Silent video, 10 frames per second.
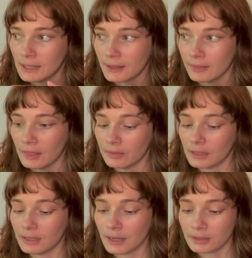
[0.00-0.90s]
And then the
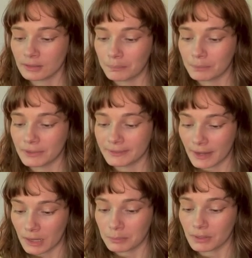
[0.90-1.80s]
next
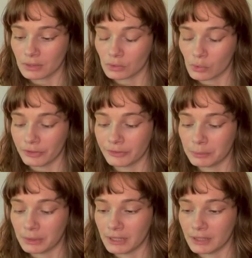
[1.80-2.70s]
step is going to
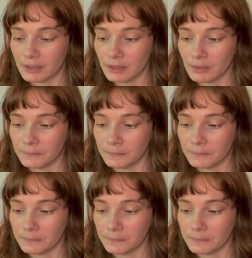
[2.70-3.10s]
be